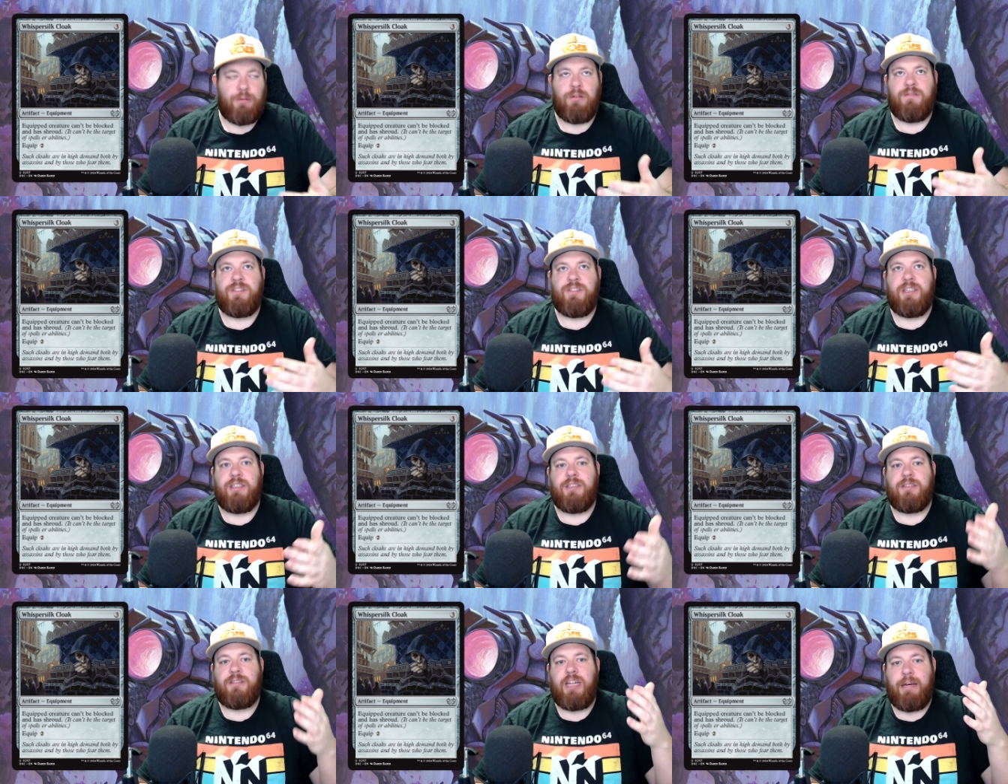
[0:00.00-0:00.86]

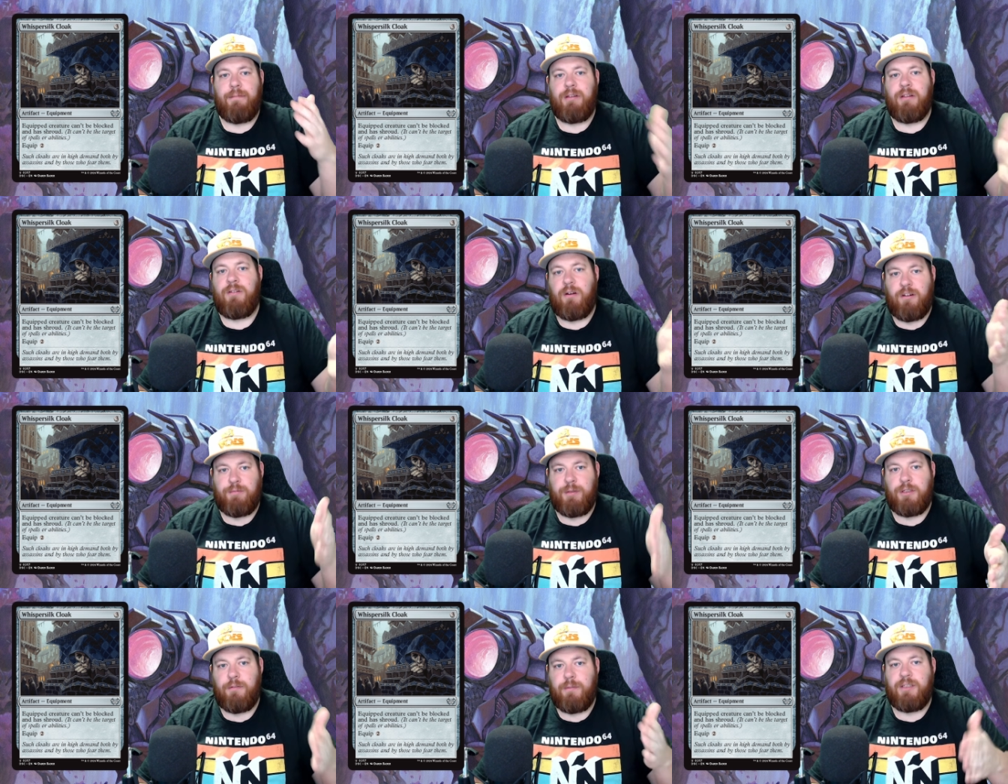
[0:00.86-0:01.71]
says it can't be the target of
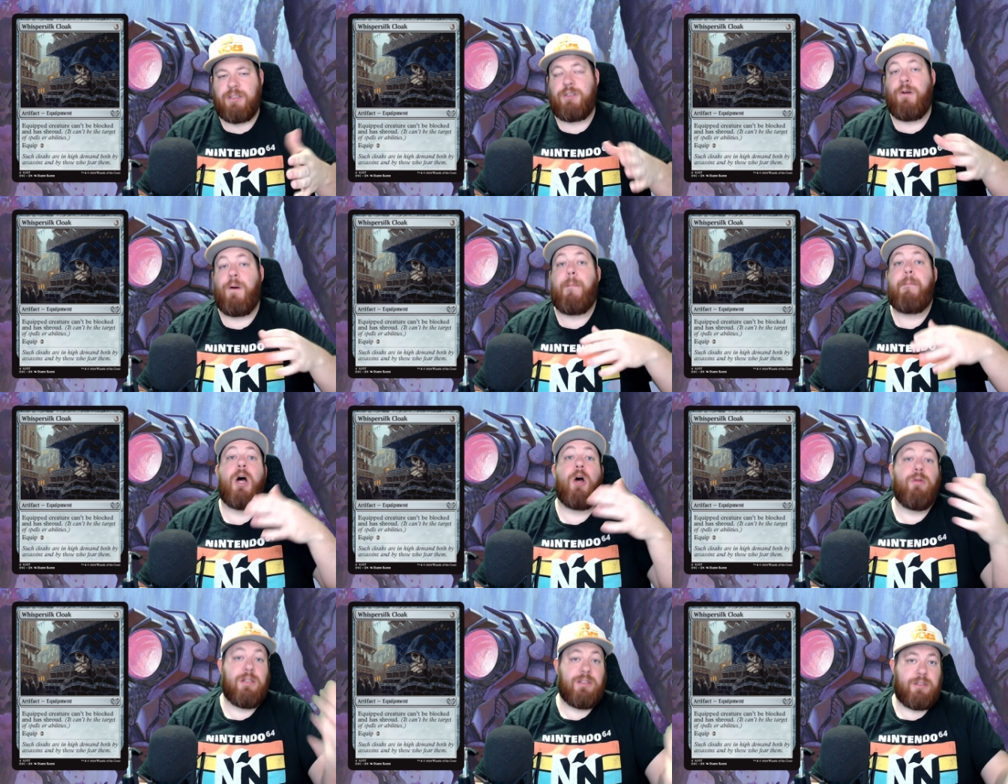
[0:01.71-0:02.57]
spells or abilities your
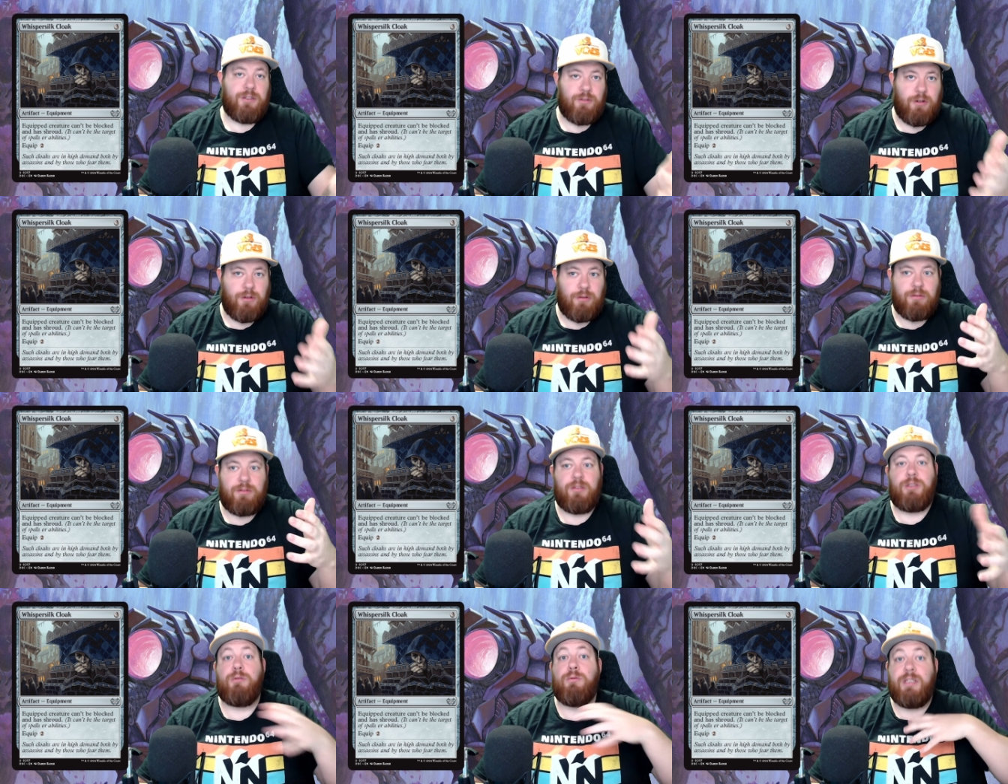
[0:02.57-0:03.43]
opponent's control. So
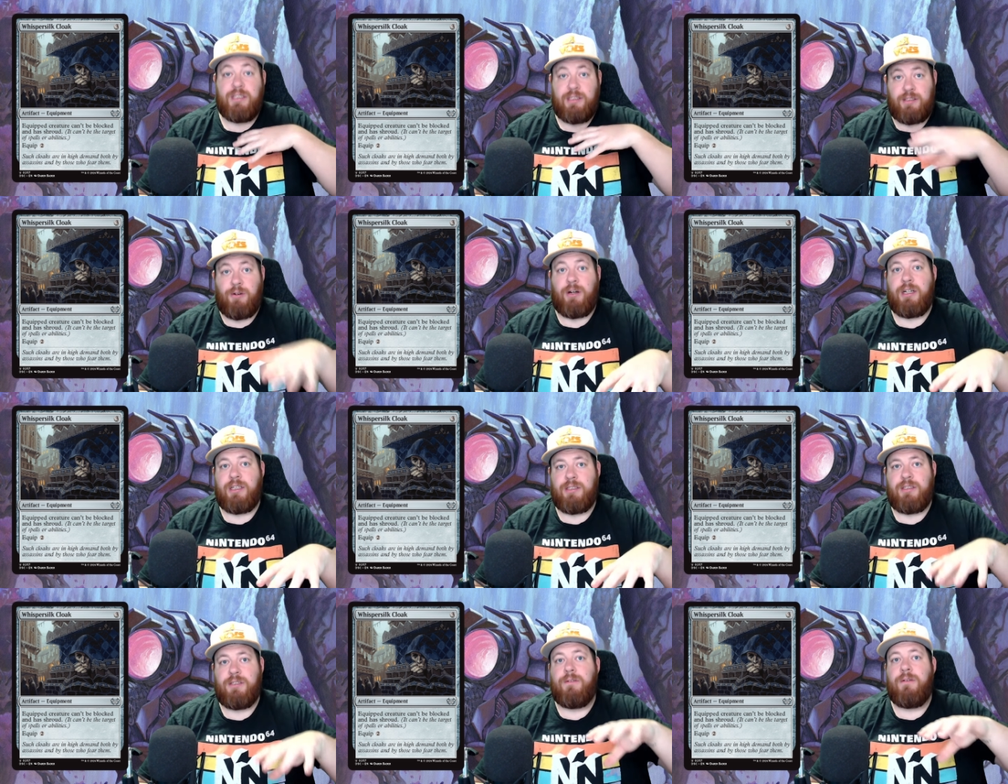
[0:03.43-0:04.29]
you get to target it
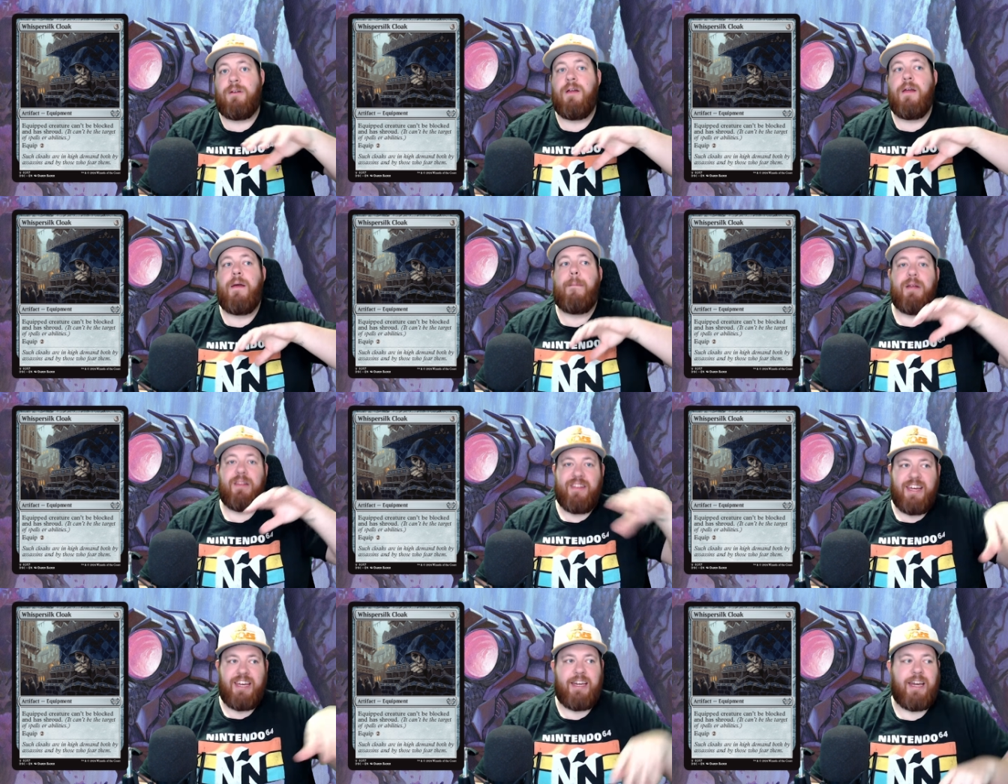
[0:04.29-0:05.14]
still, but
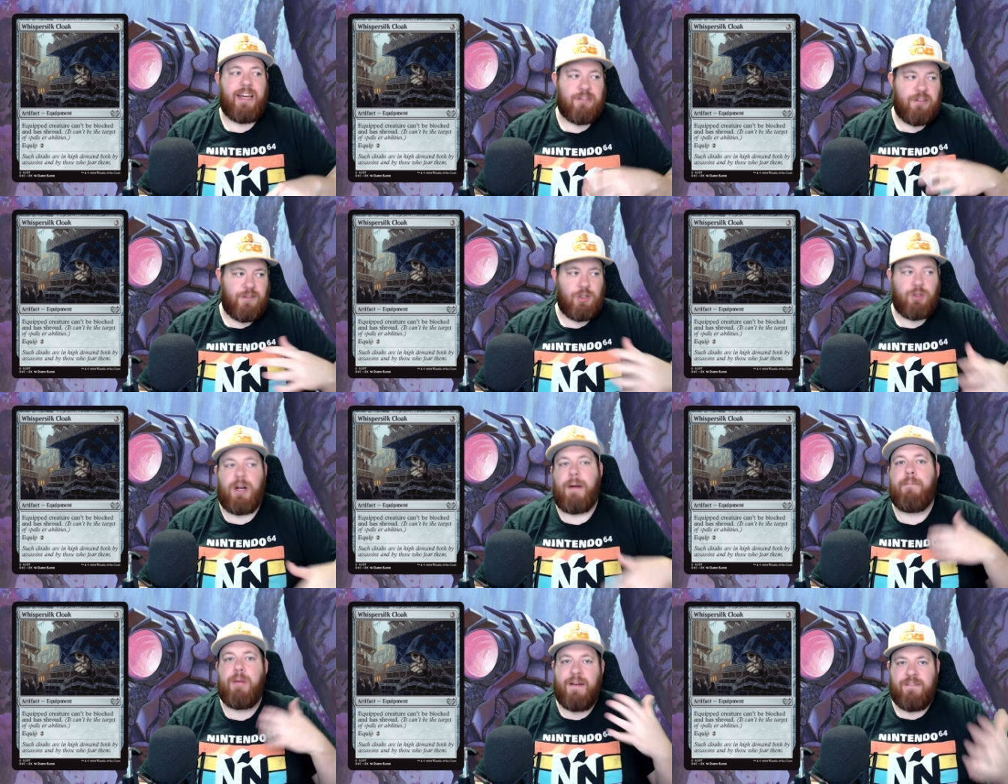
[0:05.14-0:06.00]
they can't. So if you're trying to
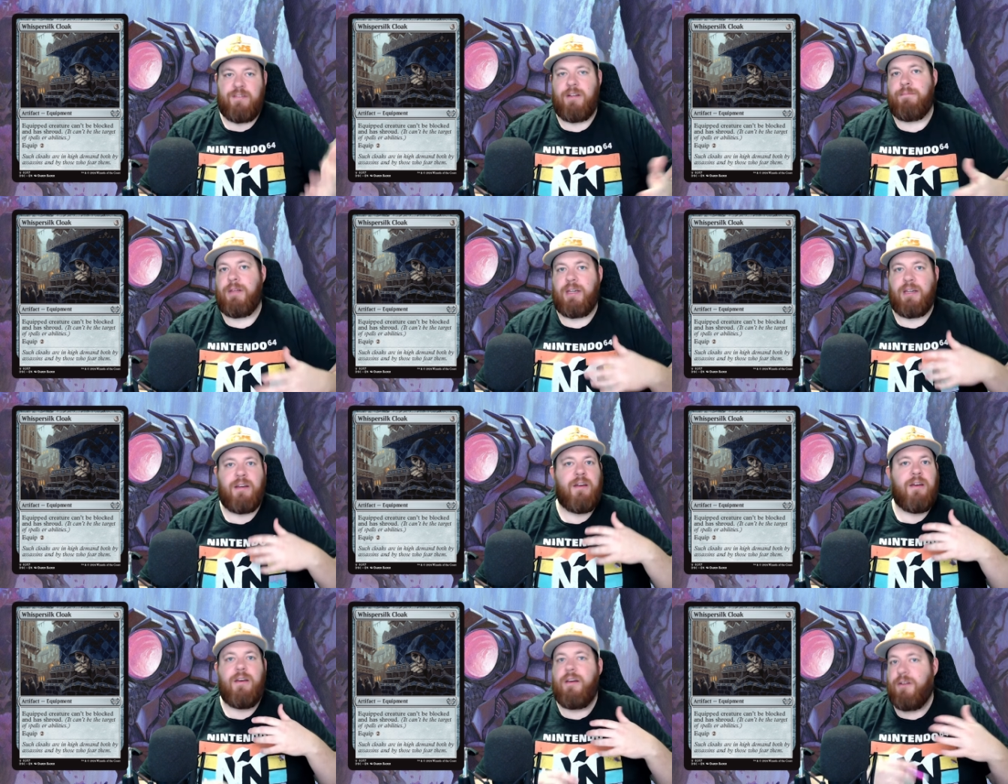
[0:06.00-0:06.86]
buff something,
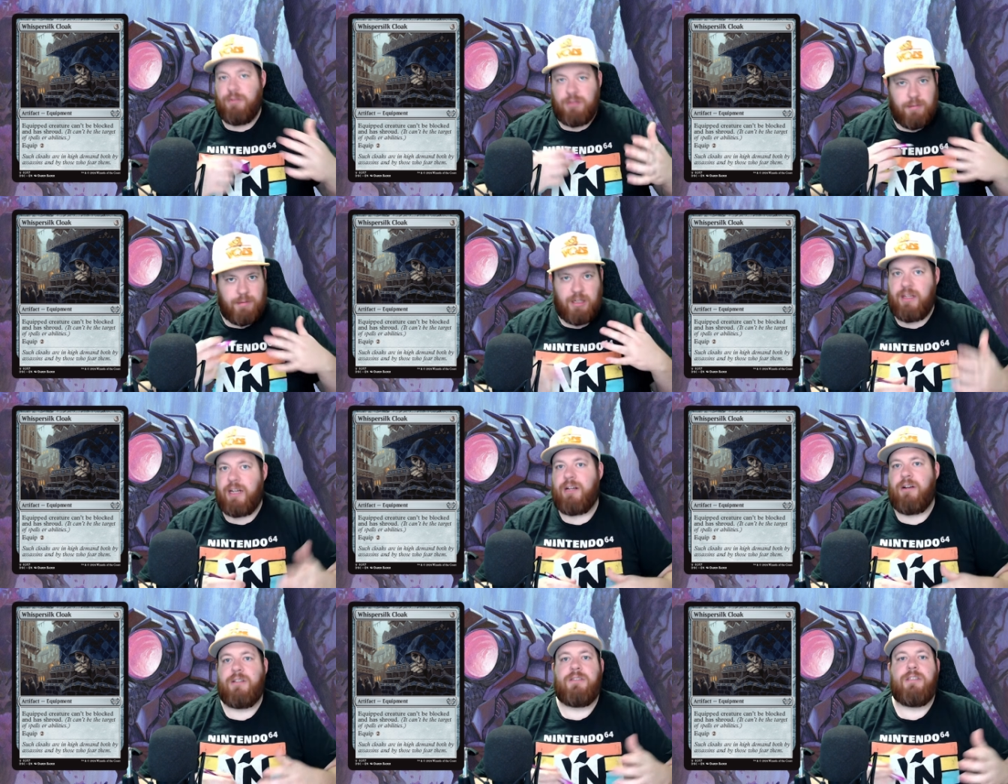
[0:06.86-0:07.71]
do something of that
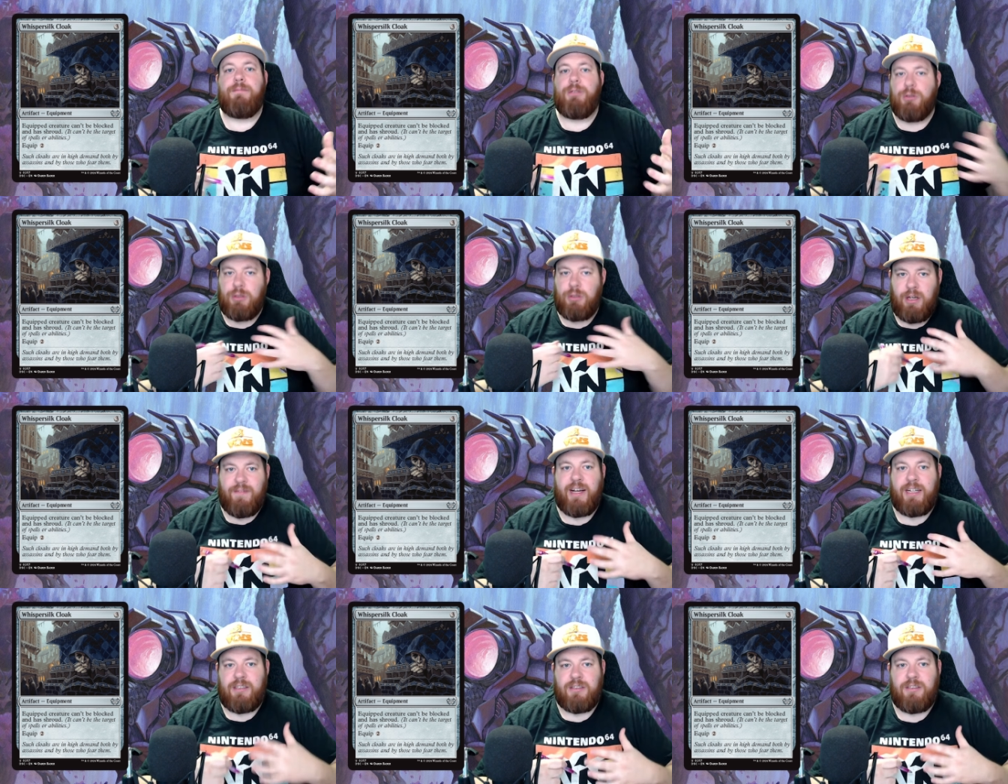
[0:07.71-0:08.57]
concept, you still have
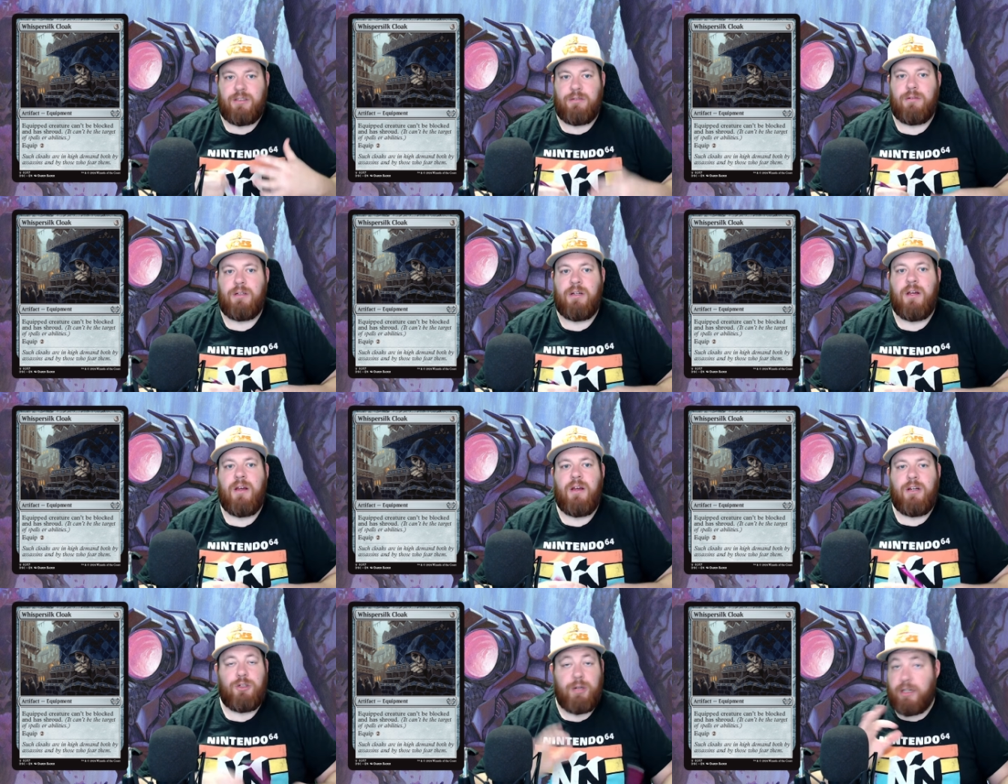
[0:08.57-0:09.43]
access to do it.
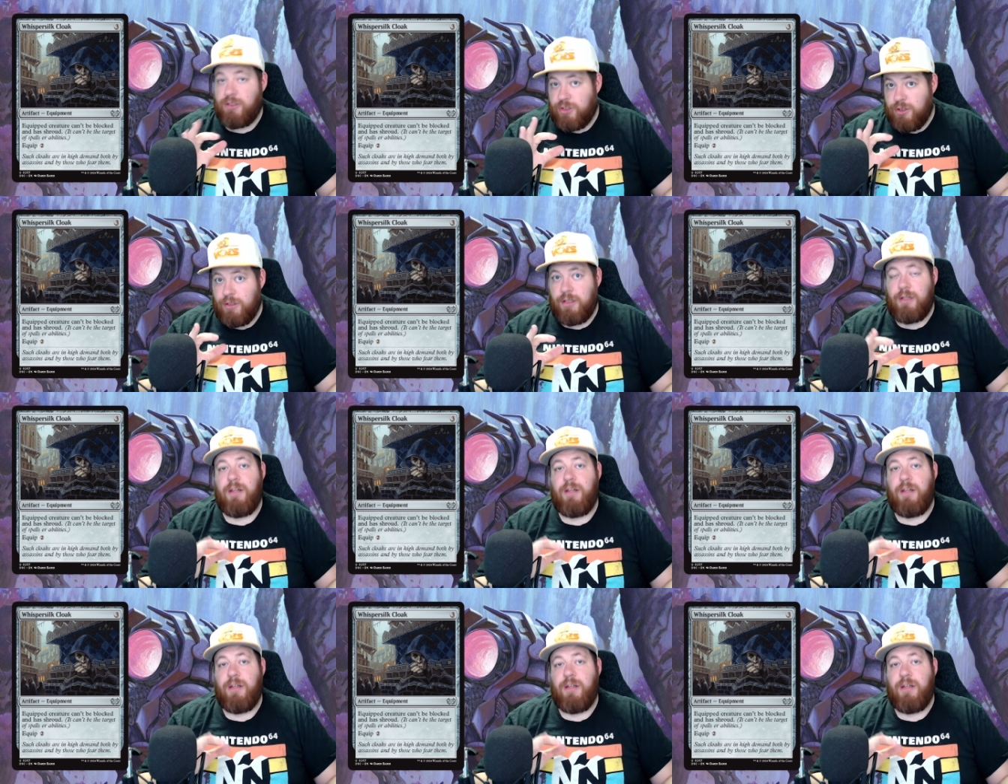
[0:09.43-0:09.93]
Shroud's good.